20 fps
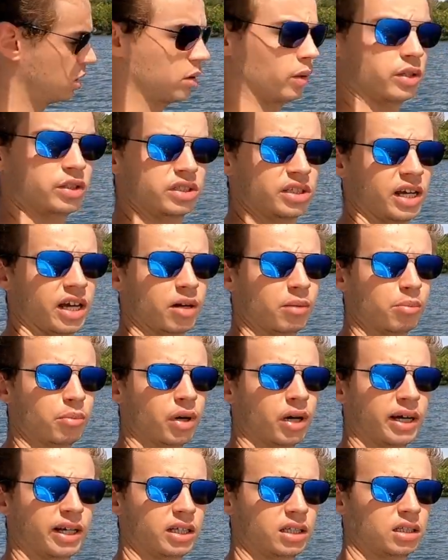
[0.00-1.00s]
So I just had a
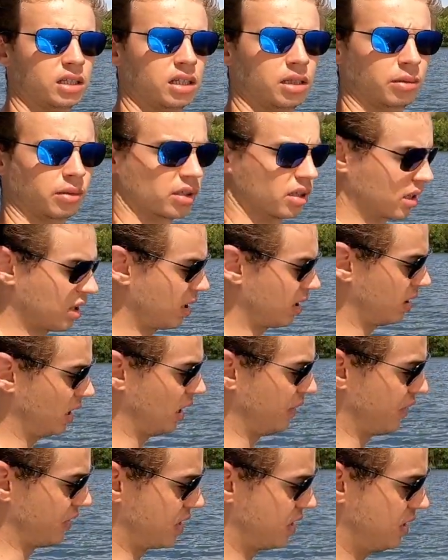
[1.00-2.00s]
bite, and I'm gonna kind of
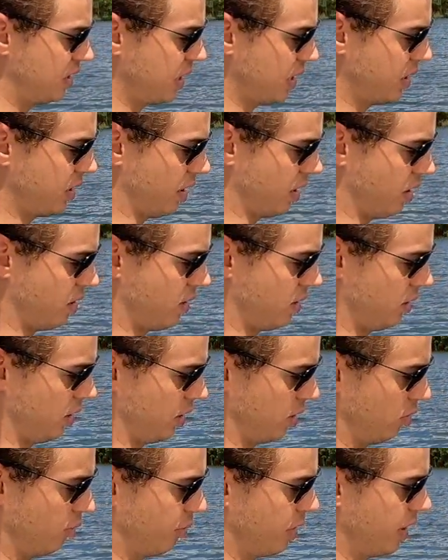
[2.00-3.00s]
leave it sit there a
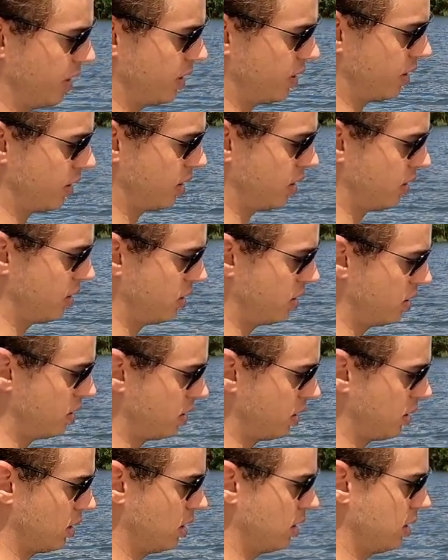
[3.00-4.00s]
little bit
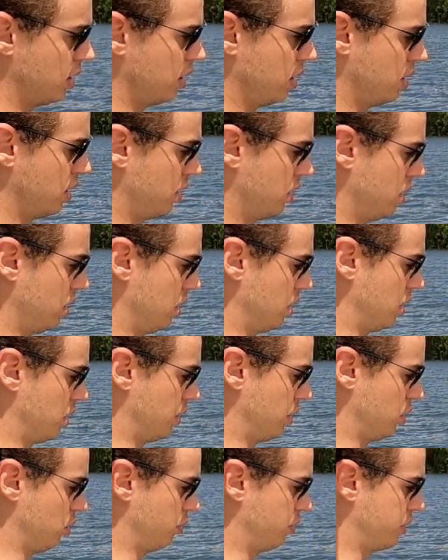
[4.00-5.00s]
in
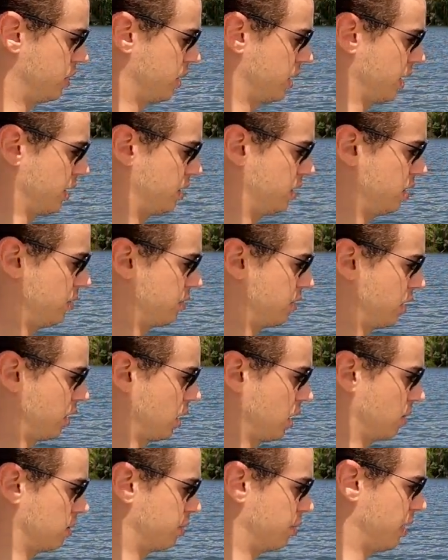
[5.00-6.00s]
hopes that something
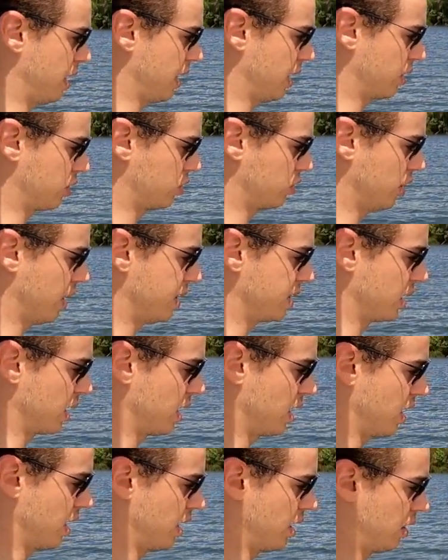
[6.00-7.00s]
comes back and tries
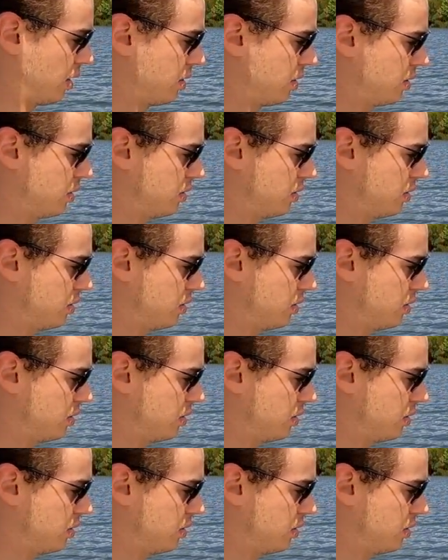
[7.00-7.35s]
again.